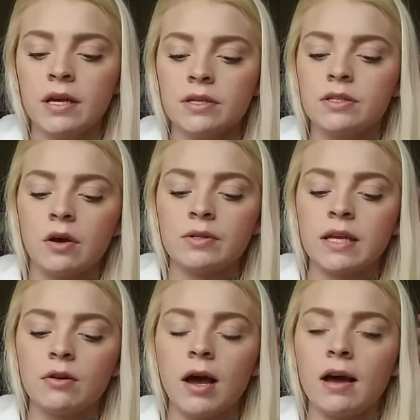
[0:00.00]
So
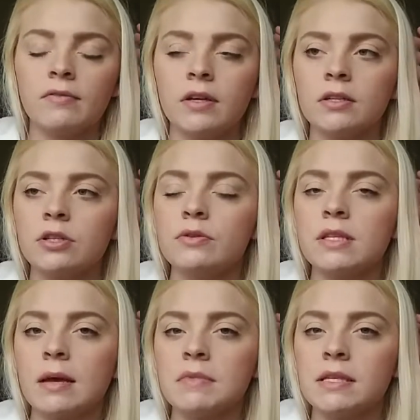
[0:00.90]
say you have 2
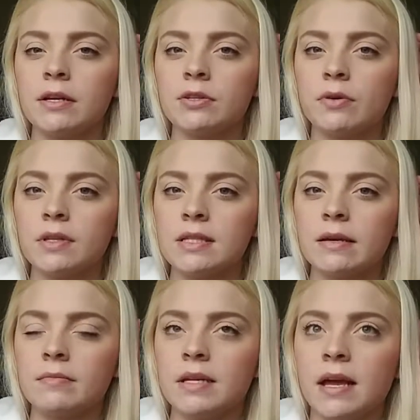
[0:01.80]
assignments that are due on the
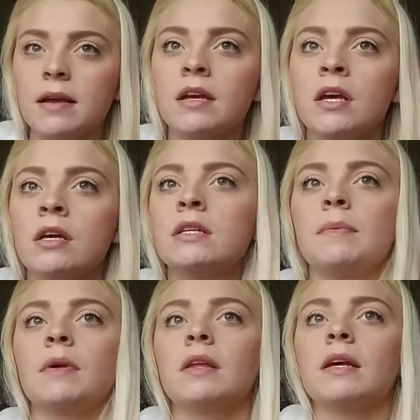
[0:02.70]
same day.
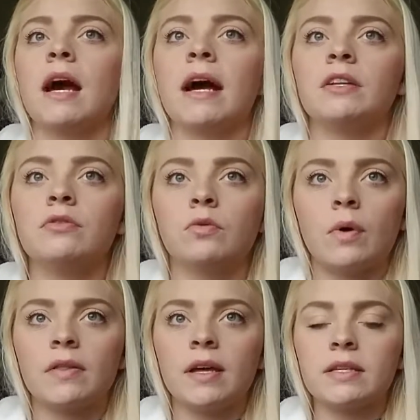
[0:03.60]
Typically I do the
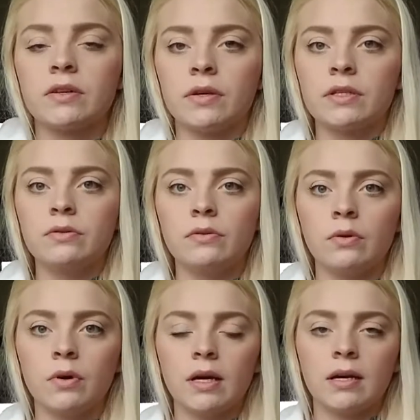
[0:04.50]
one that is going
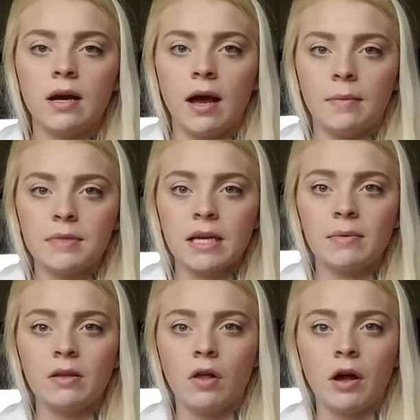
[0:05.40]
to take
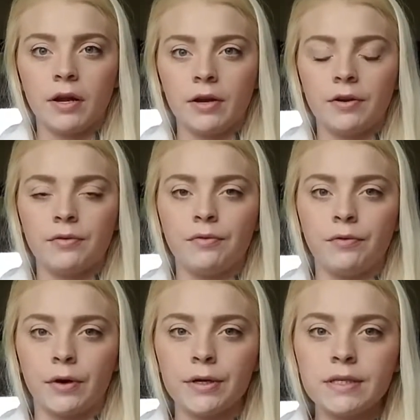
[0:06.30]
me longer
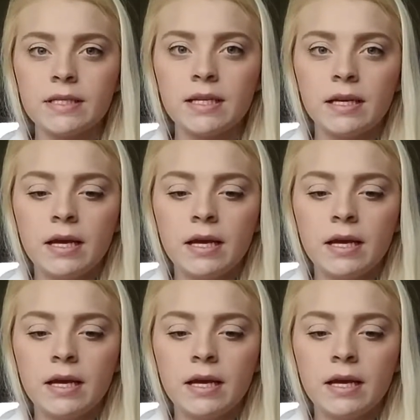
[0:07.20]
first.